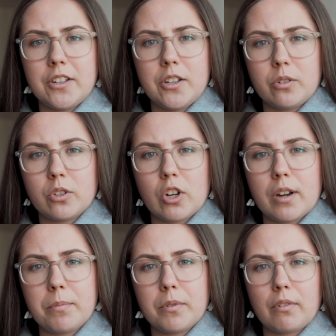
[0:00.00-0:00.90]
the New York
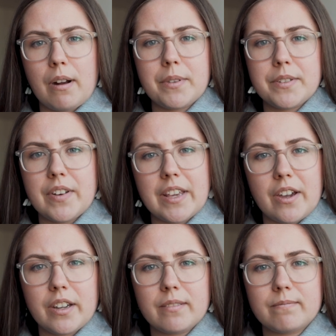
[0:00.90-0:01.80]
trip throughout this
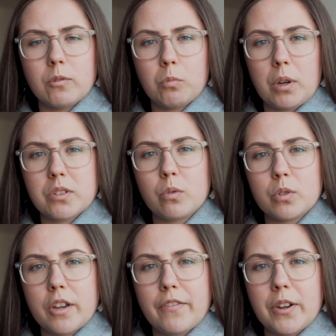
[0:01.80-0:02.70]
video. Whilst the
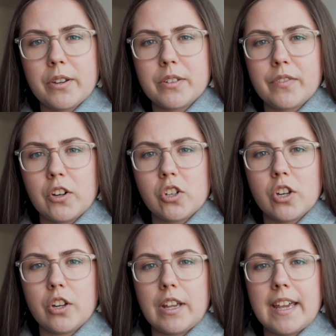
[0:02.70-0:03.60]
autofocus
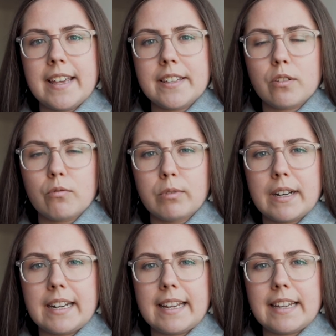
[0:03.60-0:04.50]
function is
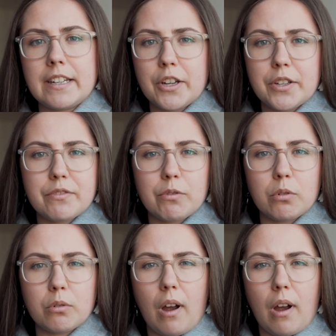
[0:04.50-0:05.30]
really useful,